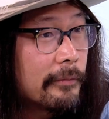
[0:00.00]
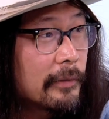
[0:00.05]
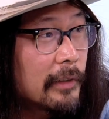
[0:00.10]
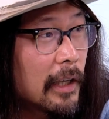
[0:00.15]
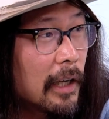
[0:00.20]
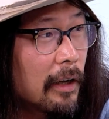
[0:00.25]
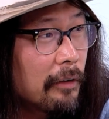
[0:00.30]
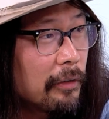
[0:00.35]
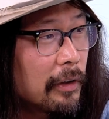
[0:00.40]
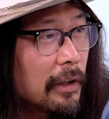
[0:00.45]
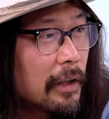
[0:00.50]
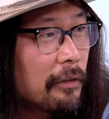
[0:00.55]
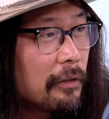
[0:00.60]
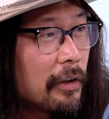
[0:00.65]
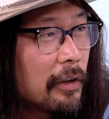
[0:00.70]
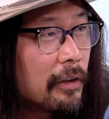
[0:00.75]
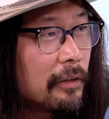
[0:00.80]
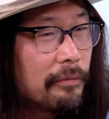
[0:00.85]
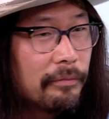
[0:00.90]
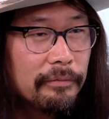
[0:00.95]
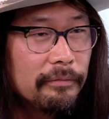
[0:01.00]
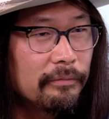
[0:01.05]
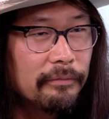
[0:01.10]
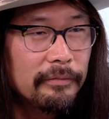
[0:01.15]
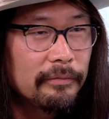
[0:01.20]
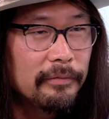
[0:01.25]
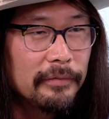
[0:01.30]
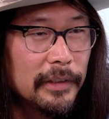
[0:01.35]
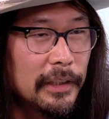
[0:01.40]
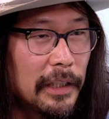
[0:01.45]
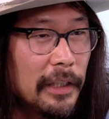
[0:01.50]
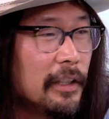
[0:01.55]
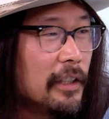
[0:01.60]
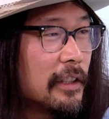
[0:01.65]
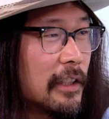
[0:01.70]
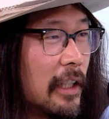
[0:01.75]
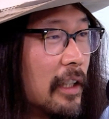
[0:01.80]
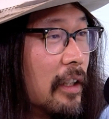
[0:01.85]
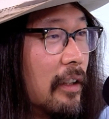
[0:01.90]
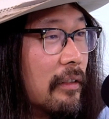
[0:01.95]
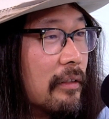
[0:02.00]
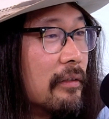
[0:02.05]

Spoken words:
having never seen a cello.